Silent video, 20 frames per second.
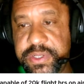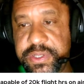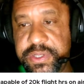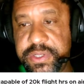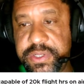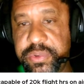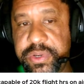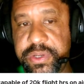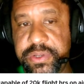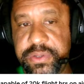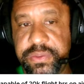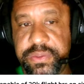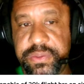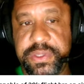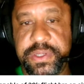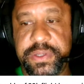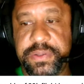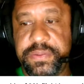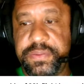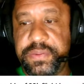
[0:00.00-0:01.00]
That's really
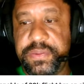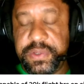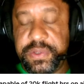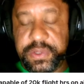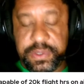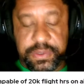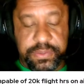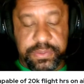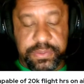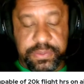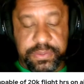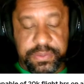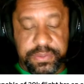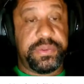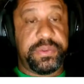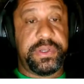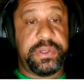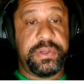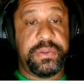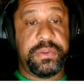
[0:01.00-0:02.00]
cool. I can't wait to see it. I
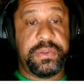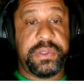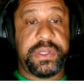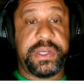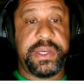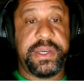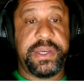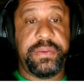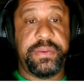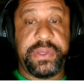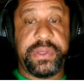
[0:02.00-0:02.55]
can't wait to hear it.